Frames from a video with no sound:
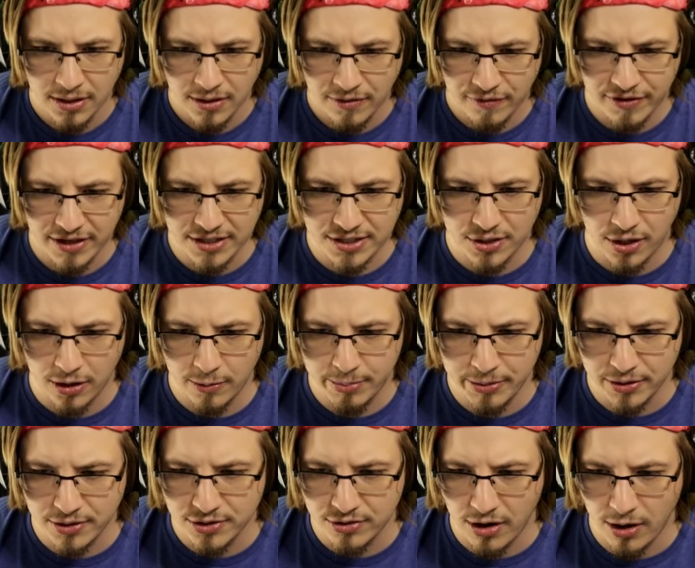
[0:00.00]
Face card
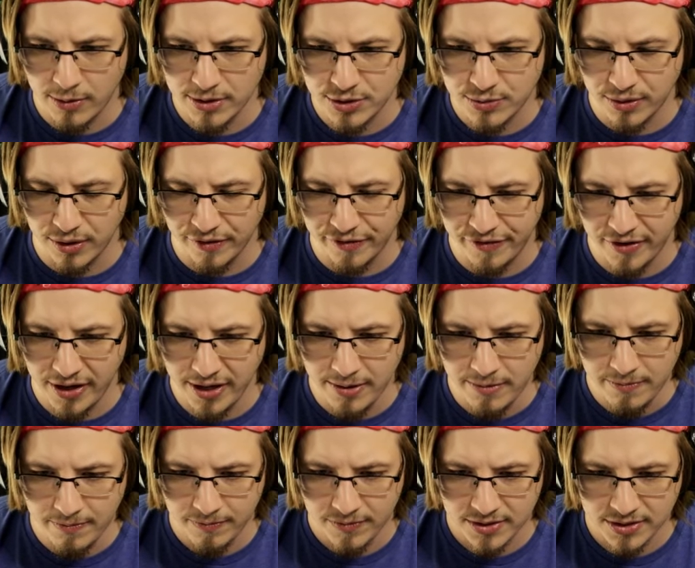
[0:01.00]
builds are always real fun,
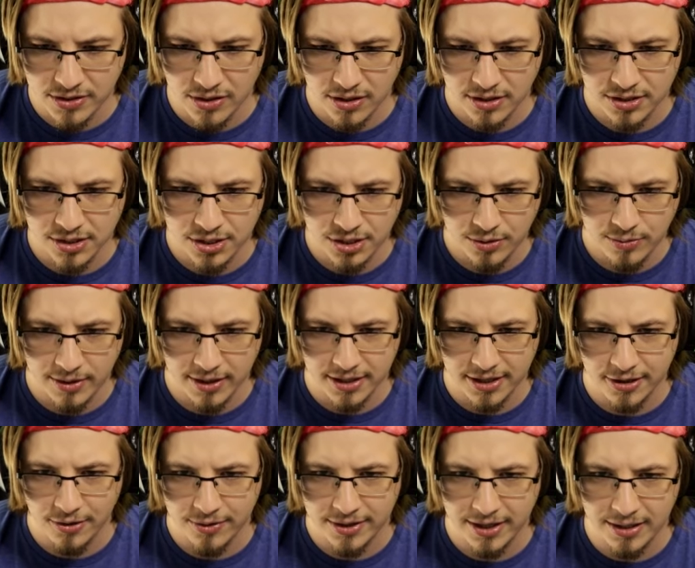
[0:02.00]
as long as you uh, you
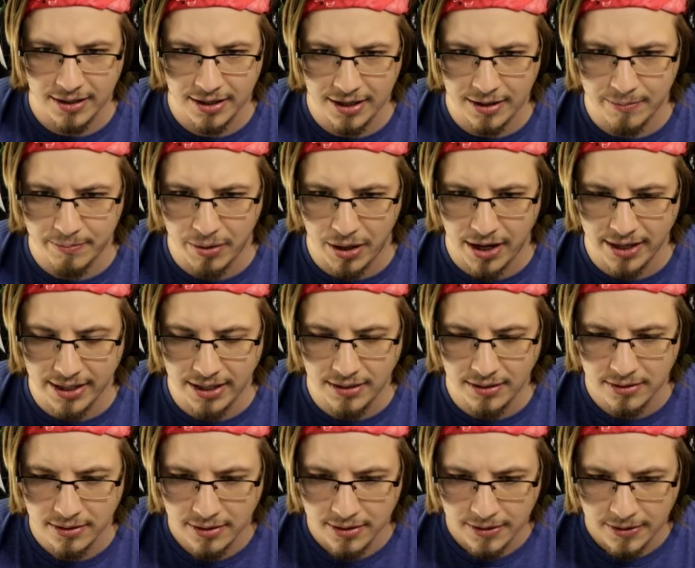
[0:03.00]
don't get uh, bodied.
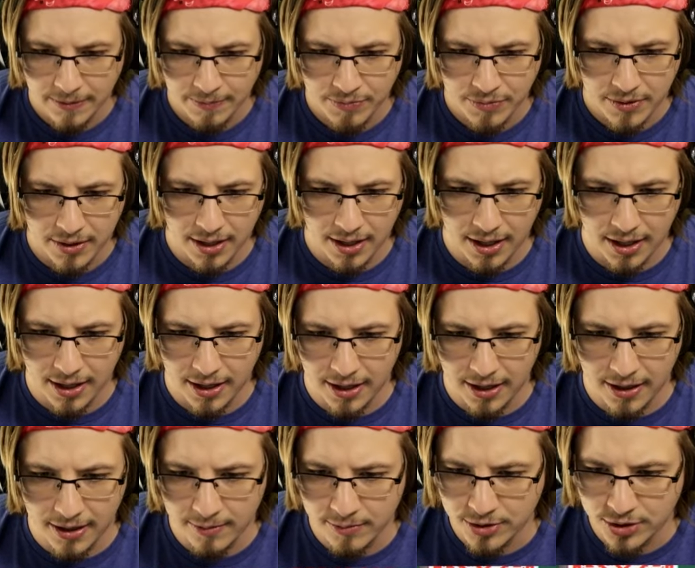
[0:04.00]

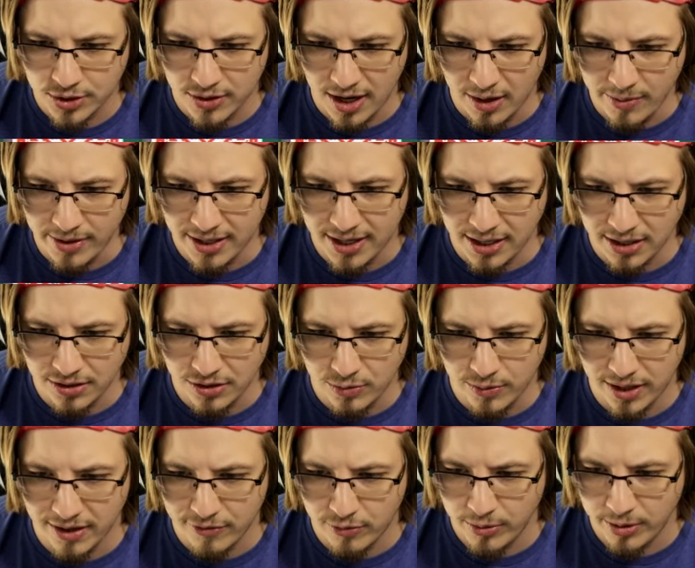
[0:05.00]
Um, so now we can kind of do
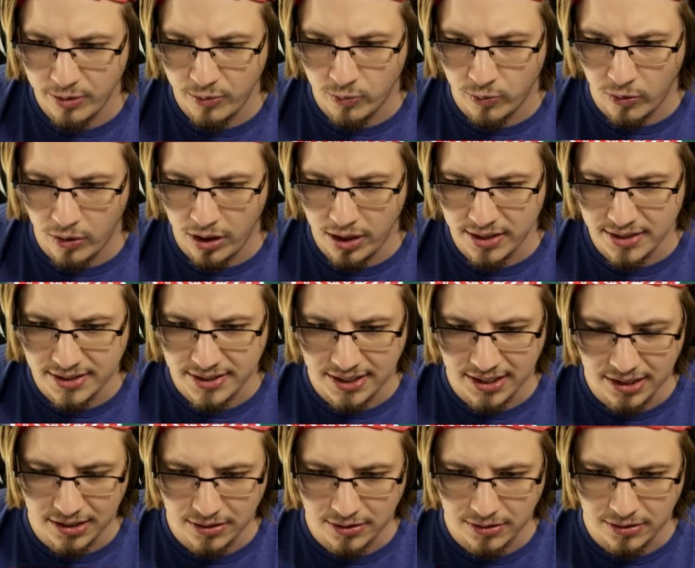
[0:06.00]
whatever we want
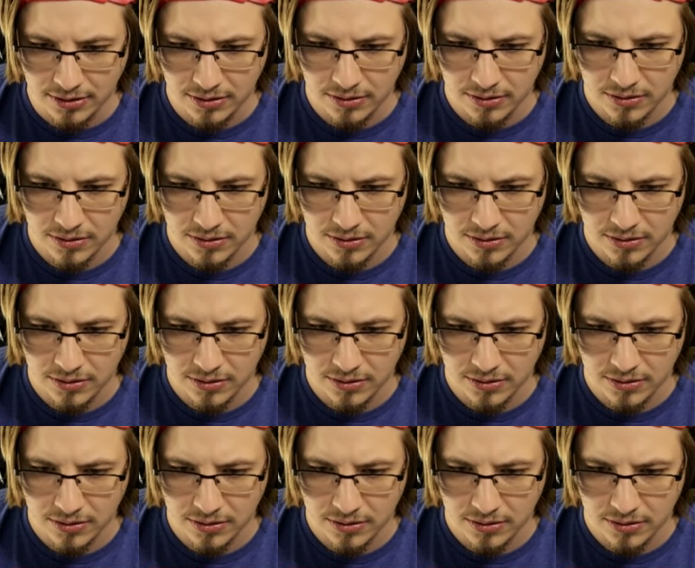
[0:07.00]
here.